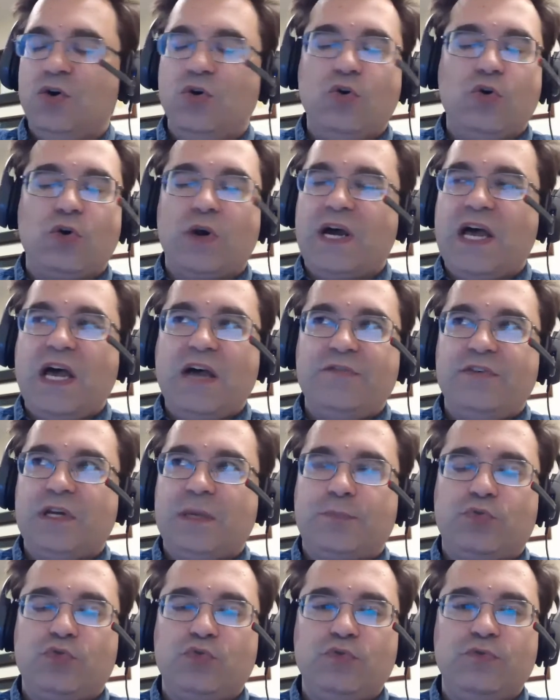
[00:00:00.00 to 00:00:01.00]
or I haven't
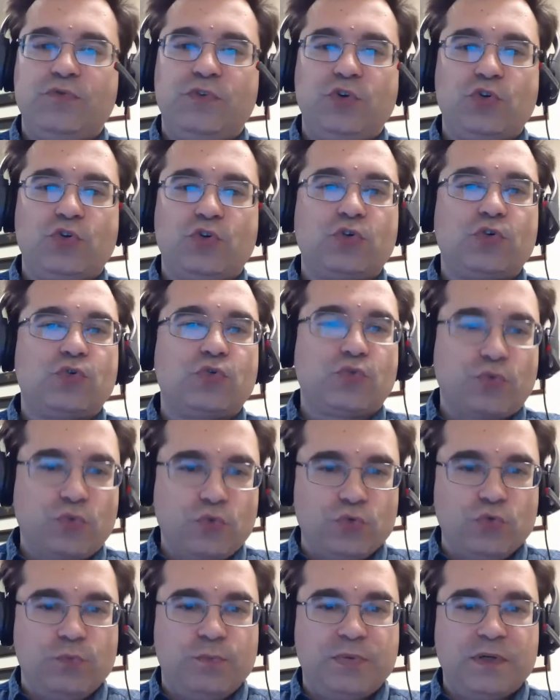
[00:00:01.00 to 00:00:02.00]
approved your
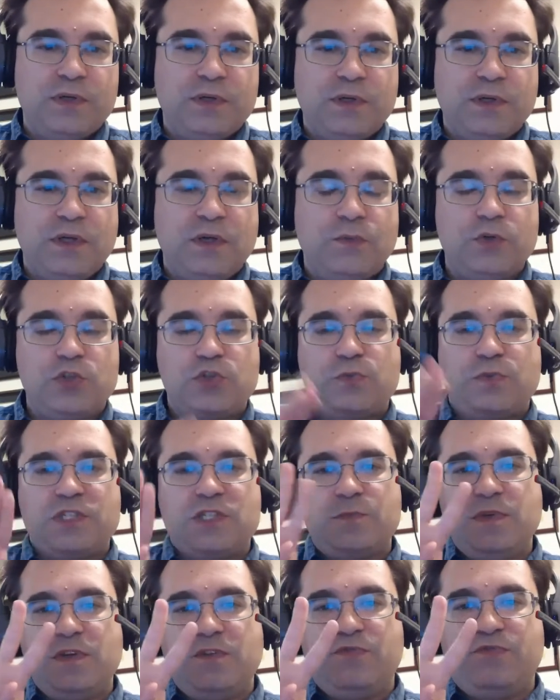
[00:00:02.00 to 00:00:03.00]
group, which
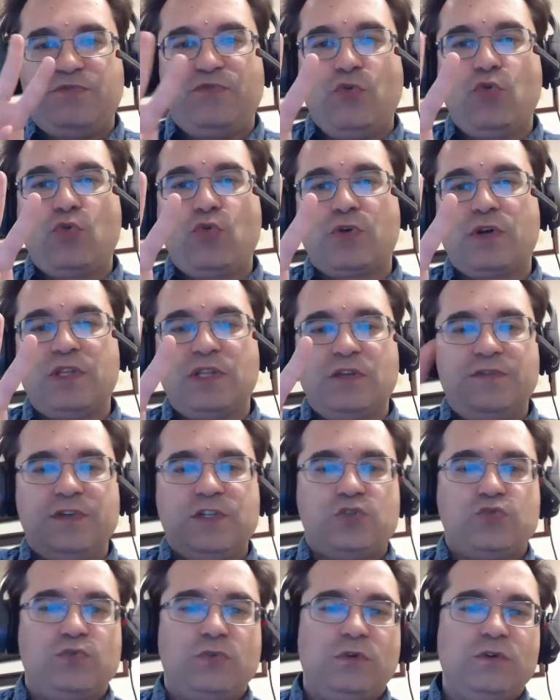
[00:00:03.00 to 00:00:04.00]
must be four
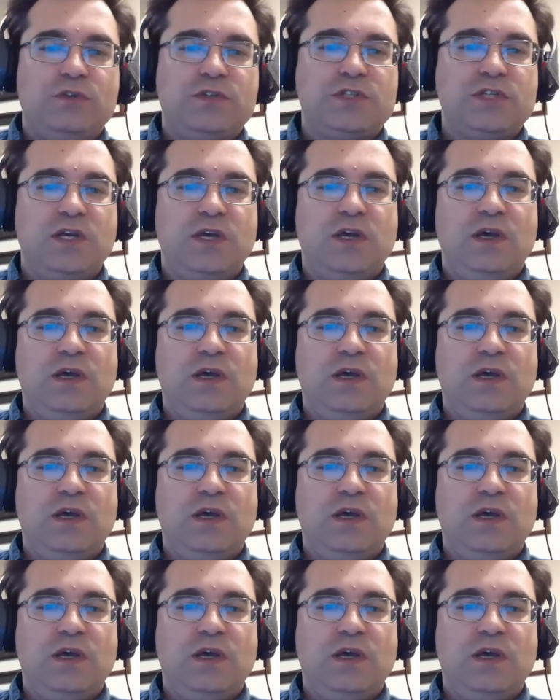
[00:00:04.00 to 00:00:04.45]
individuals,